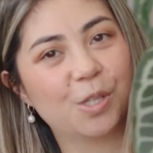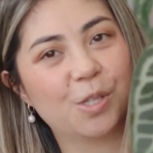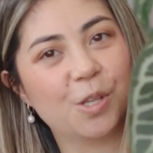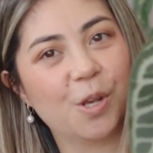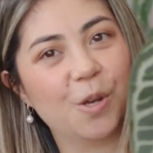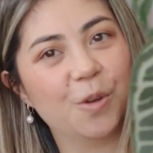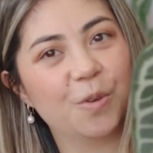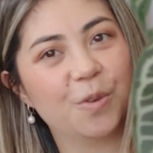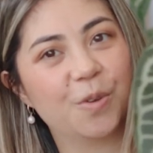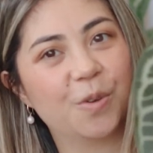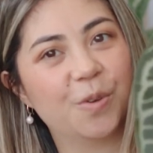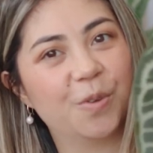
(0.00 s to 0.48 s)

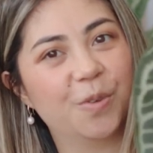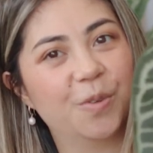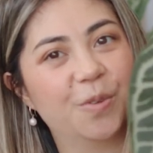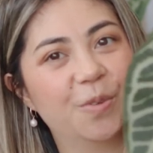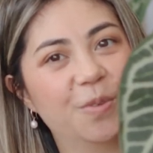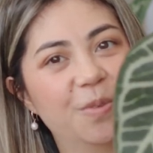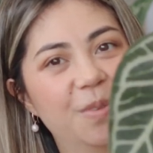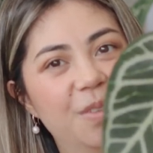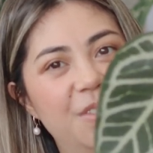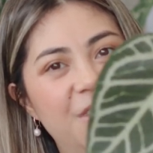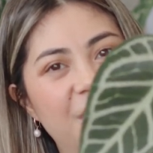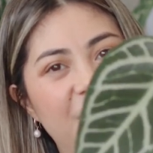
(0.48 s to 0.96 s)
so
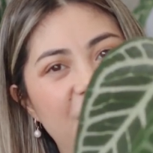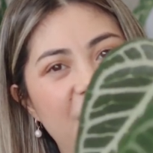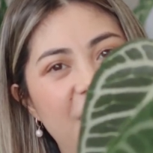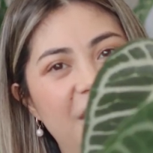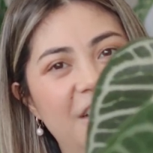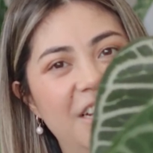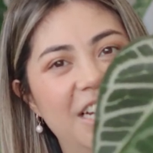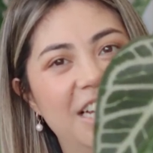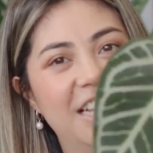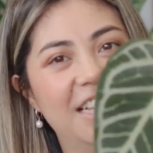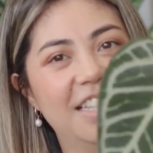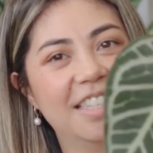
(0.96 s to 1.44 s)
cool. So
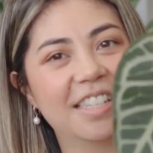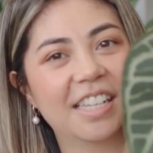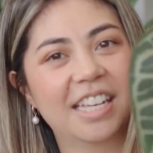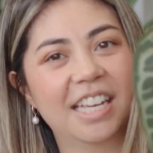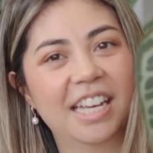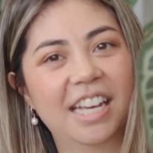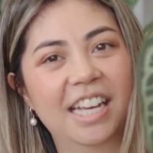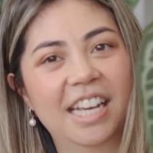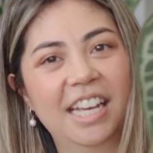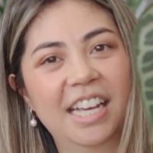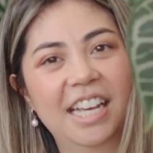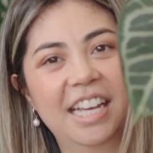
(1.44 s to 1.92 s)
there is
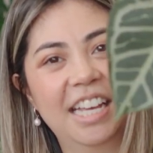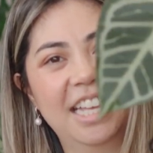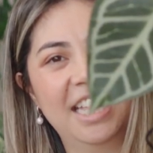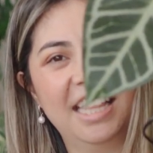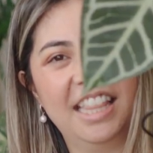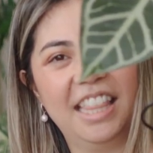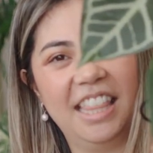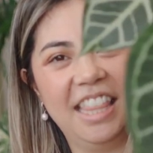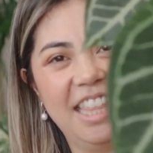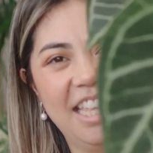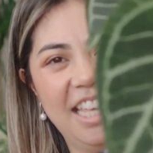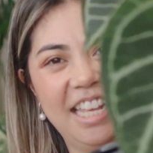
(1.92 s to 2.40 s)

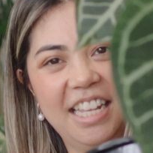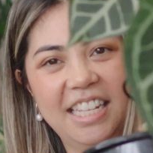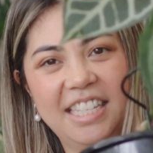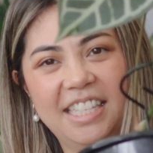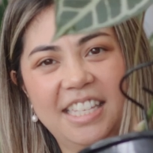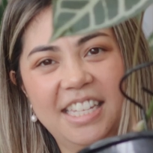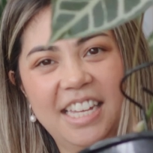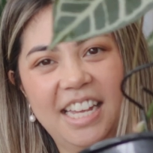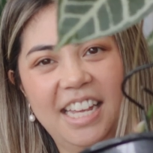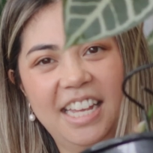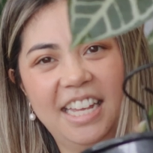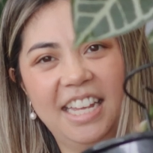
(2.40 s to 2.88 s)
this